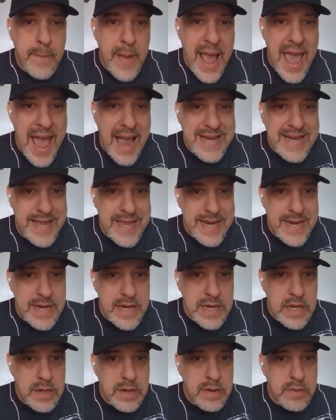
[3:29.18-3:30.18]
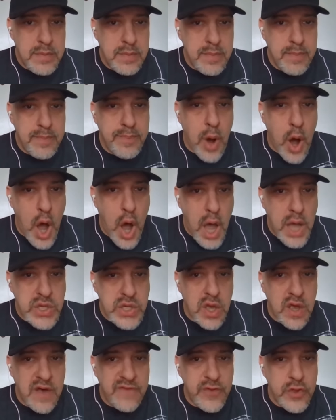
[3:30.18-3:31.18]
acting boss
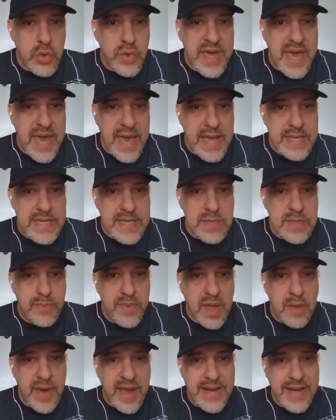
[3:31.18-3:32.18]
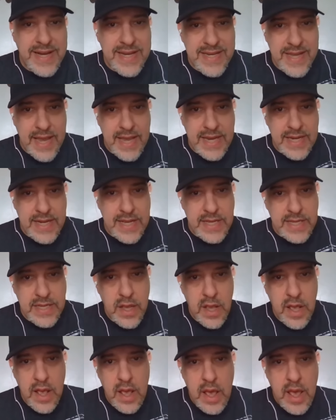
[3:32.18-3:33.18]
of the Lucchese's, Big Mike DeSantis,
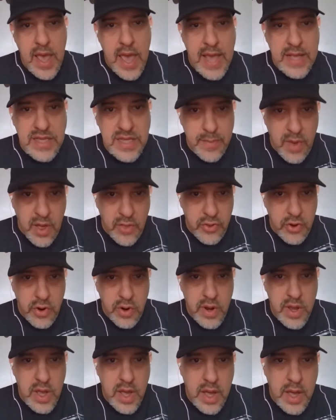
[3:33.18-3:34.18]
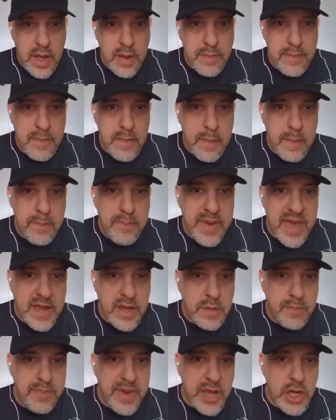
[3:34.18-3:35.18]
and some other
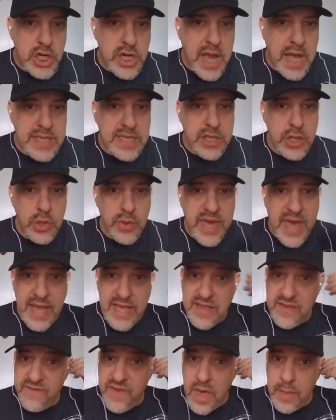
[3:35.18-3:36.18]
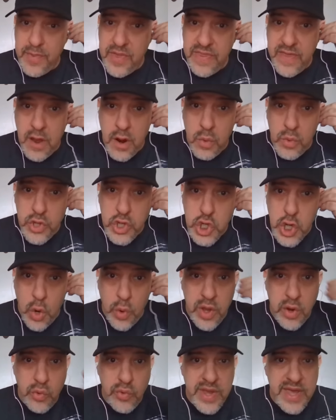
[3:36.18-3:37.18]
big shots in the Lucchese family there with
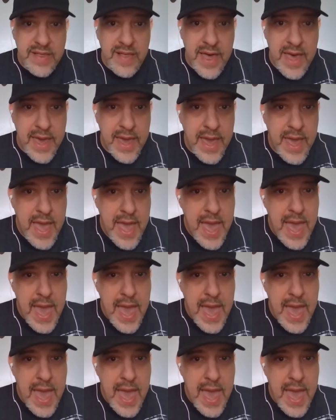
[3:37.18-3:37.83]
Joey Relay.